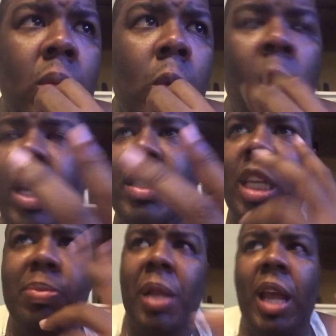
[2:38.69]
Or
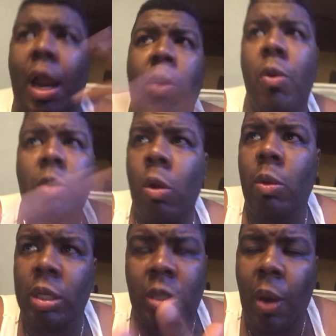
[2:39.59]
86 million. I don't
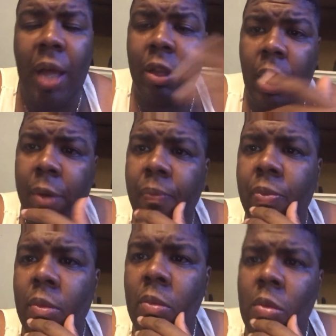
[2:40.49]
know. It's around there.
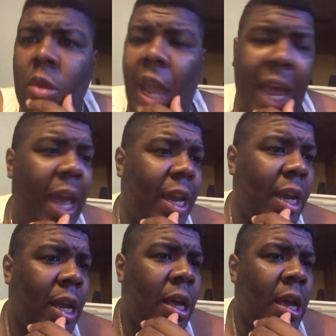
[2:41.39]
And
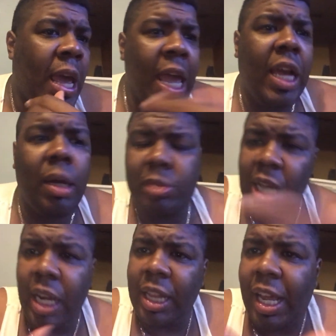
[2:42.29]
he comes
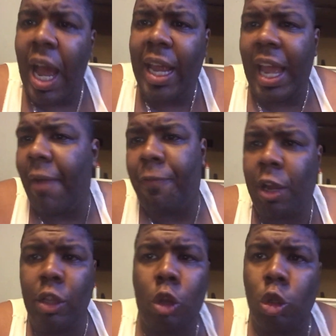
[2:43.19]
in and the guy can't
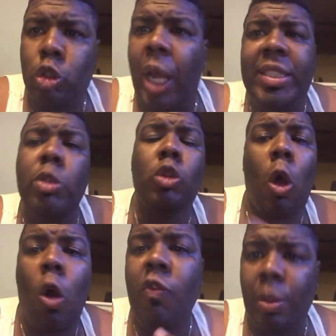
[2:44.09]
freaking throw strikes. He was
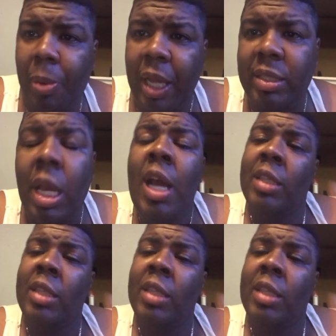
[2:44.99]
all over the place.